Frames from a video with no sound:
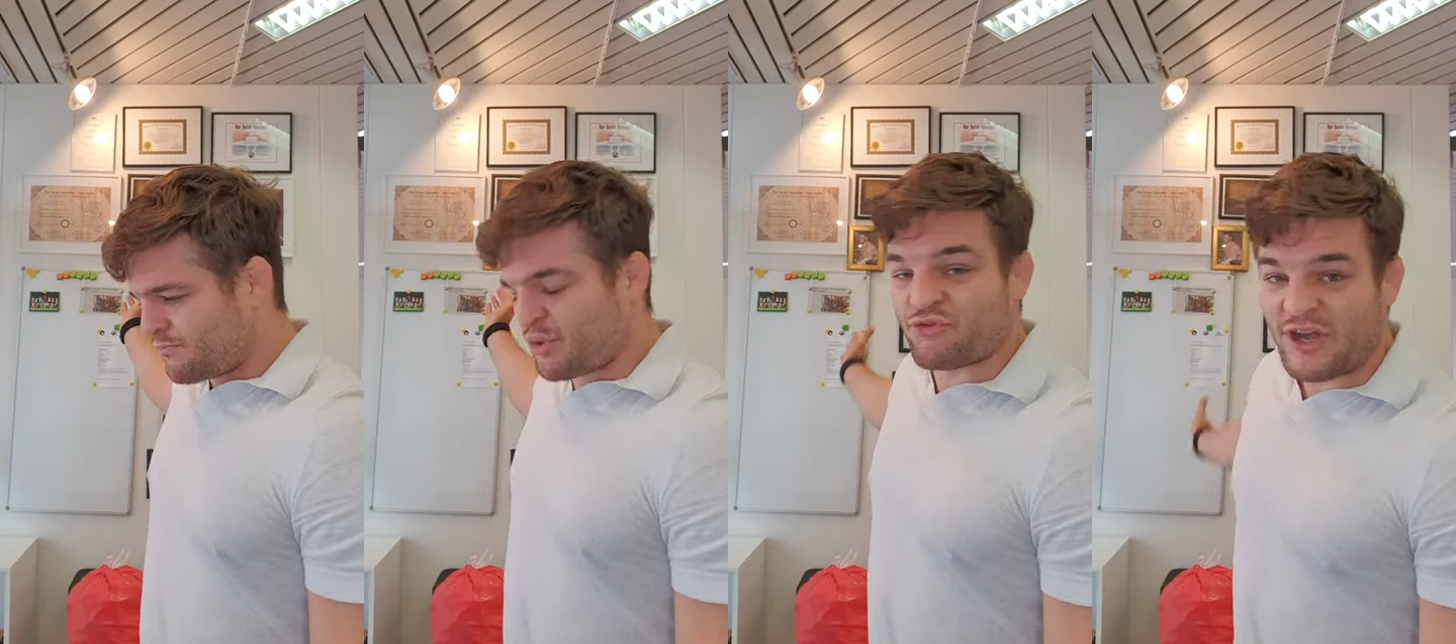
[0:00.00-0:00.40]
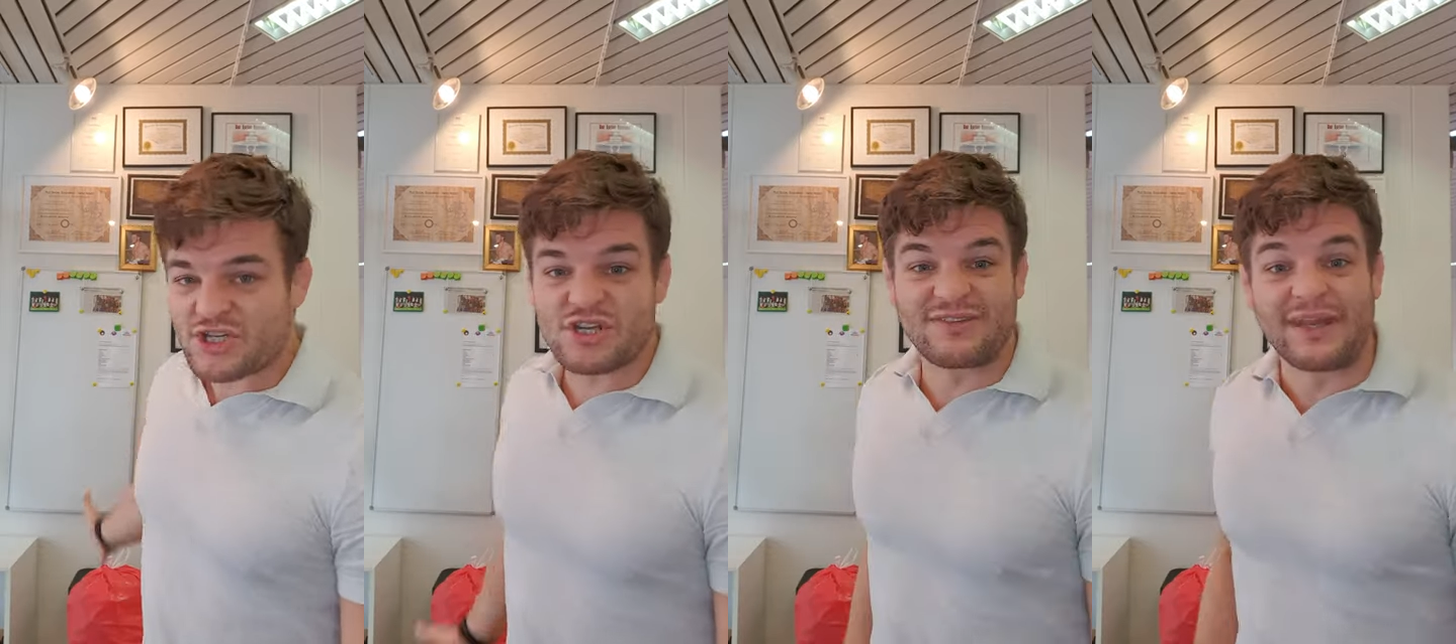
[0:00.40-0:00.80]

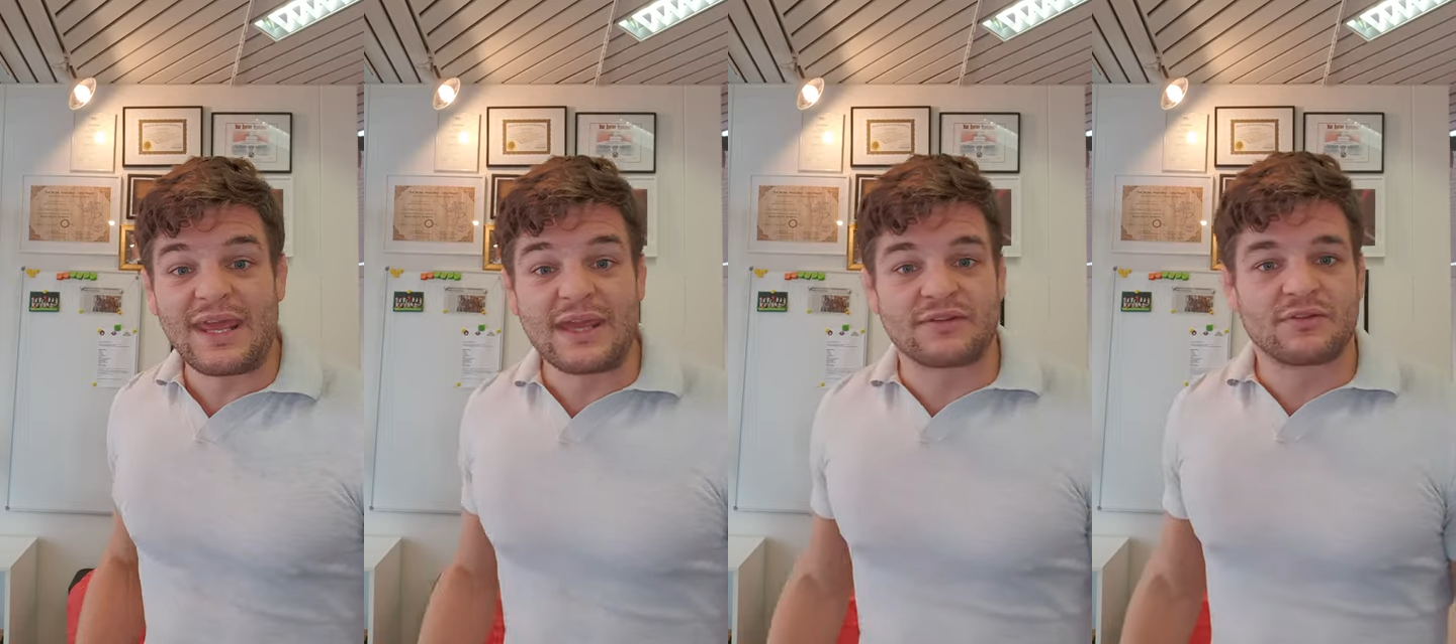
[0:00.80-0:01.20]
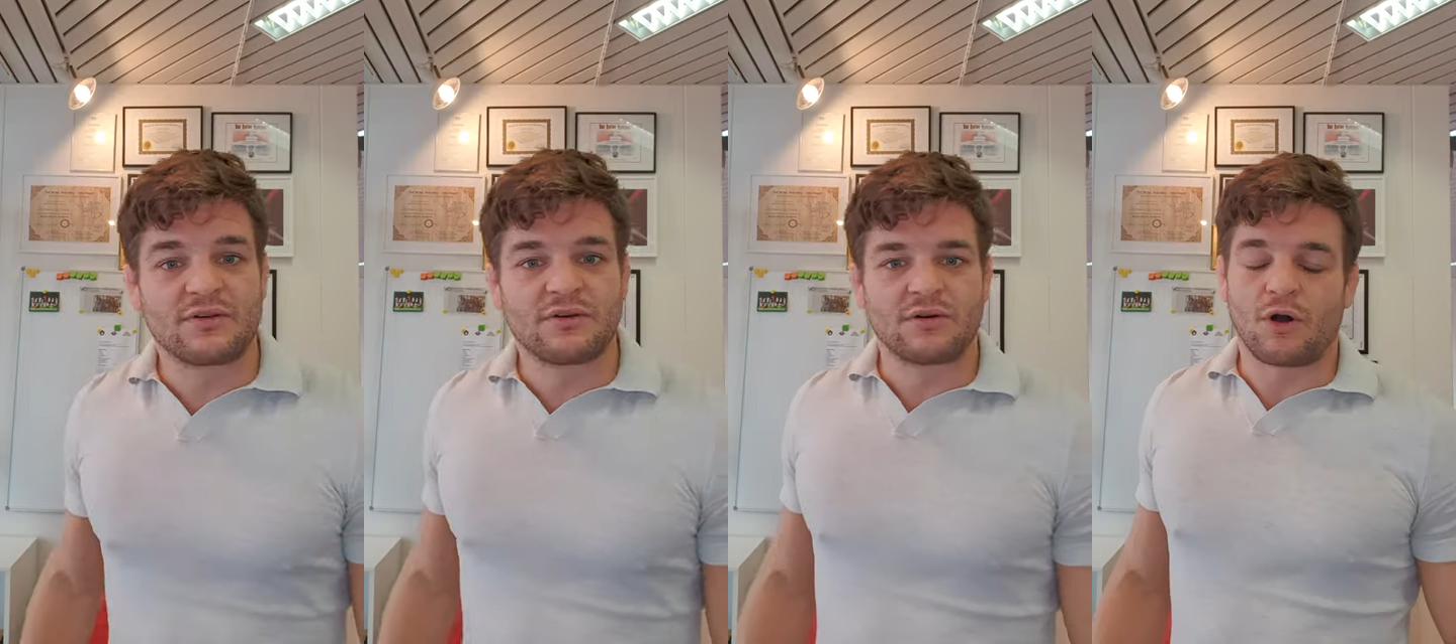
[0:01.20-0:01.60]
professions it is.
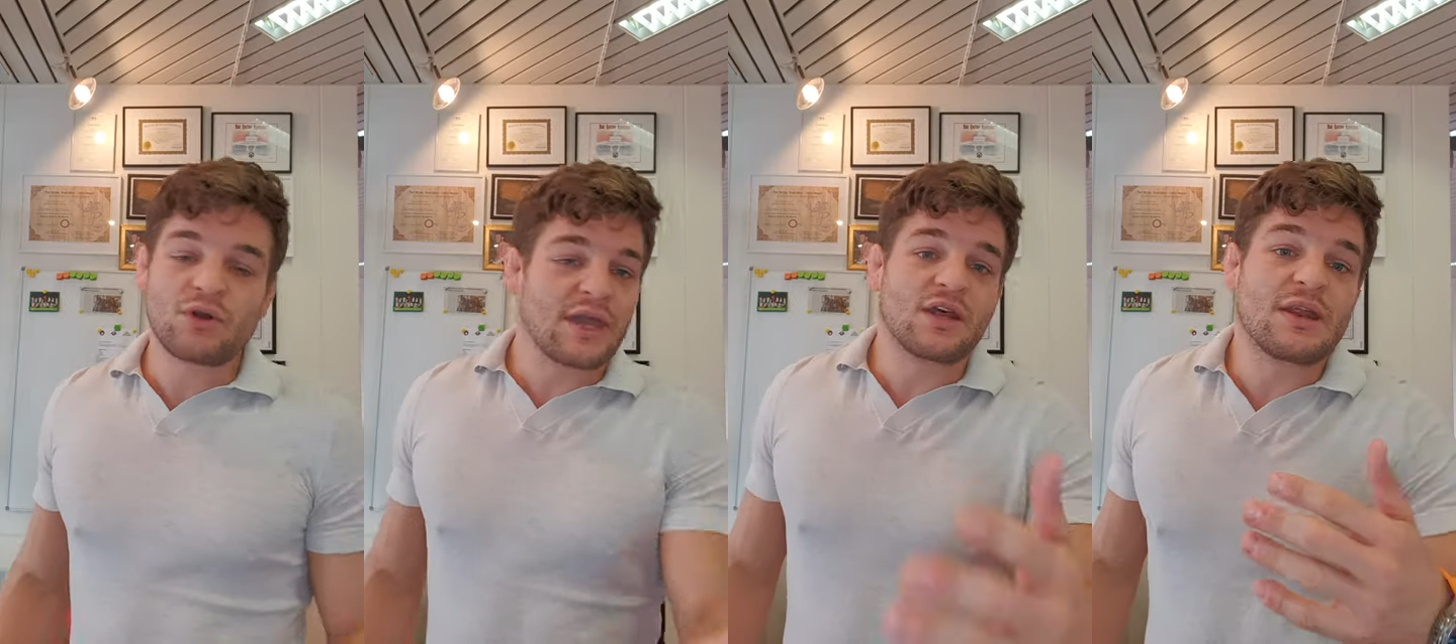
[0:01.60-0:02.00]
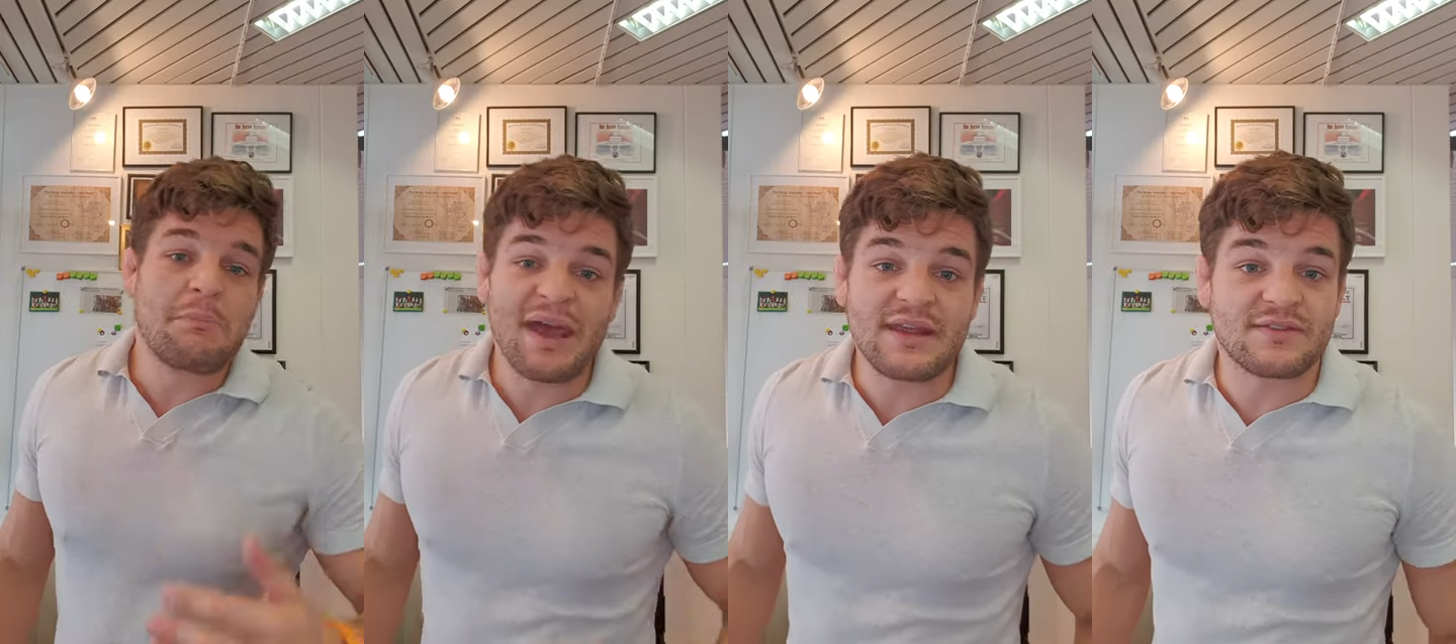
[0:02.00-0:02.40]
Okay, not
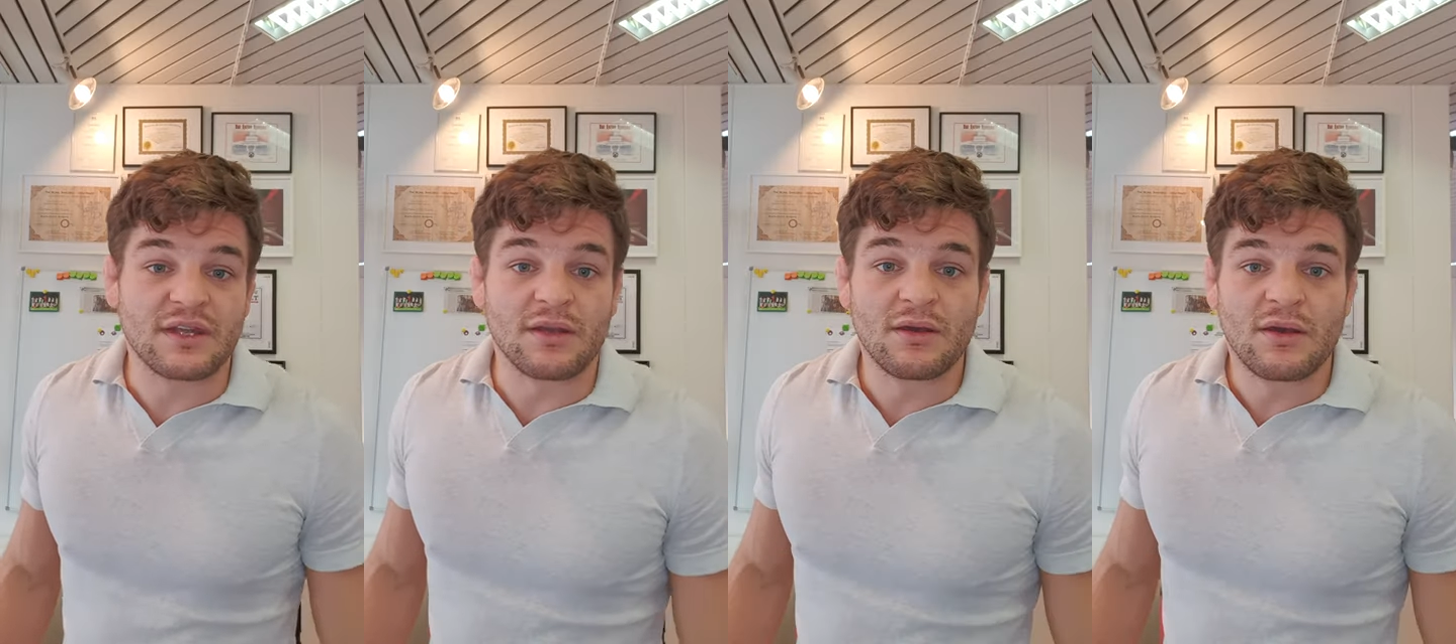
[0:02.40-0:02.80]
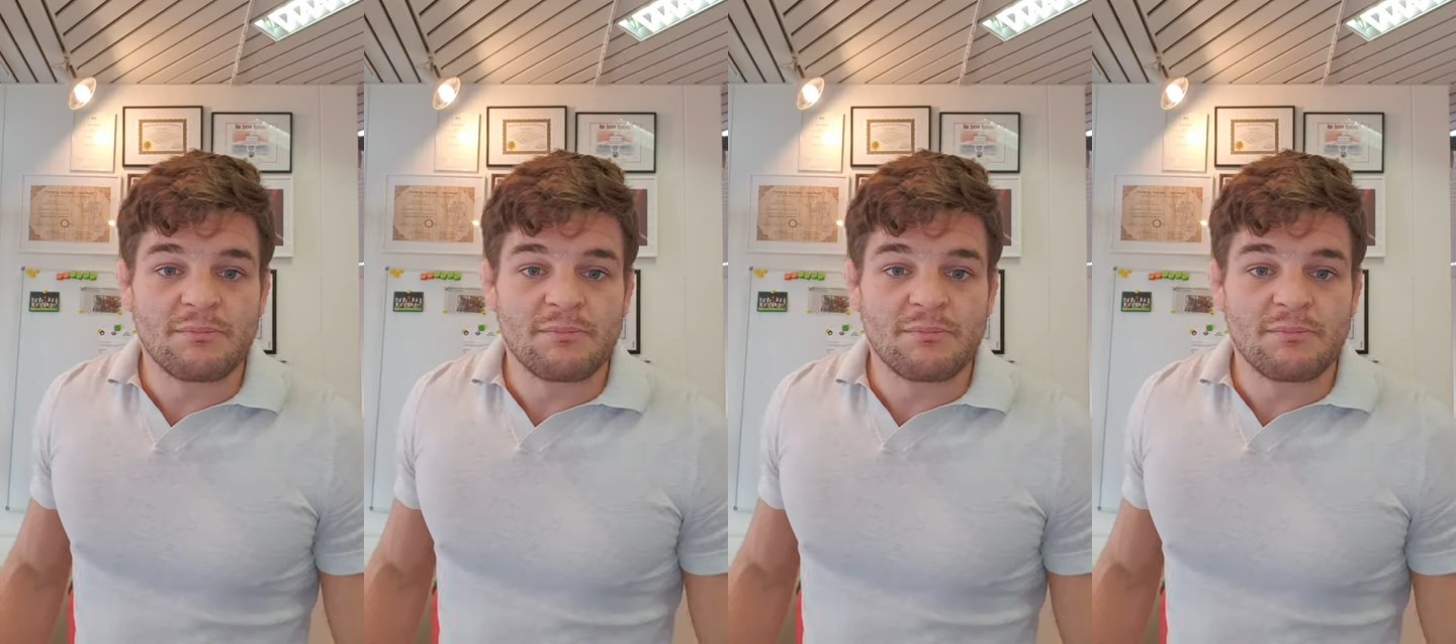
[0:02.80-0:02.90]
in medicine.